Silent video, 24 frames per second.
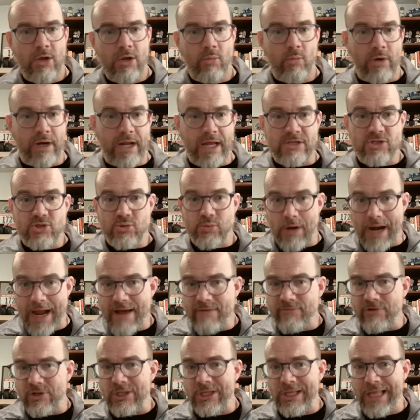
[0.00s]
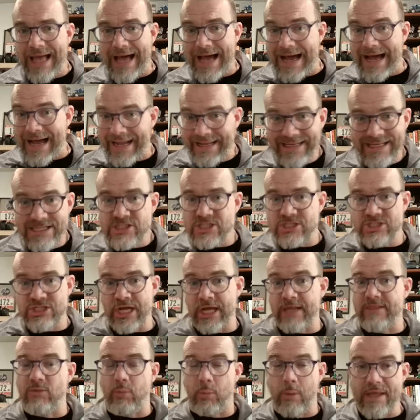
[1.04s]
When I travel, I need to
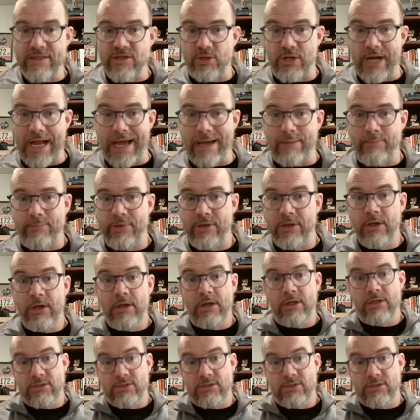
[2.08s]
check the weather app,